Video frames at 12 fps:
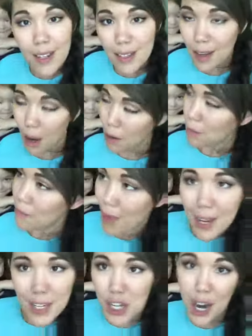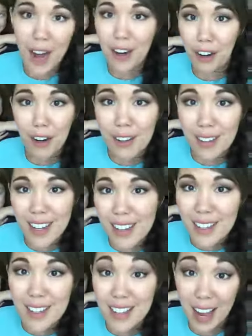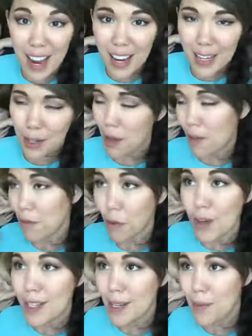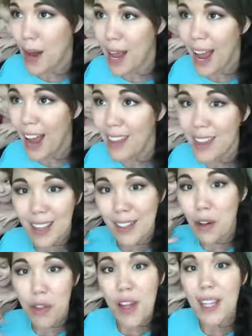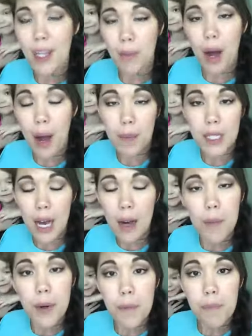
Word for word: so that chatter is saying, you know, that voice in my head, that little thing that pops up,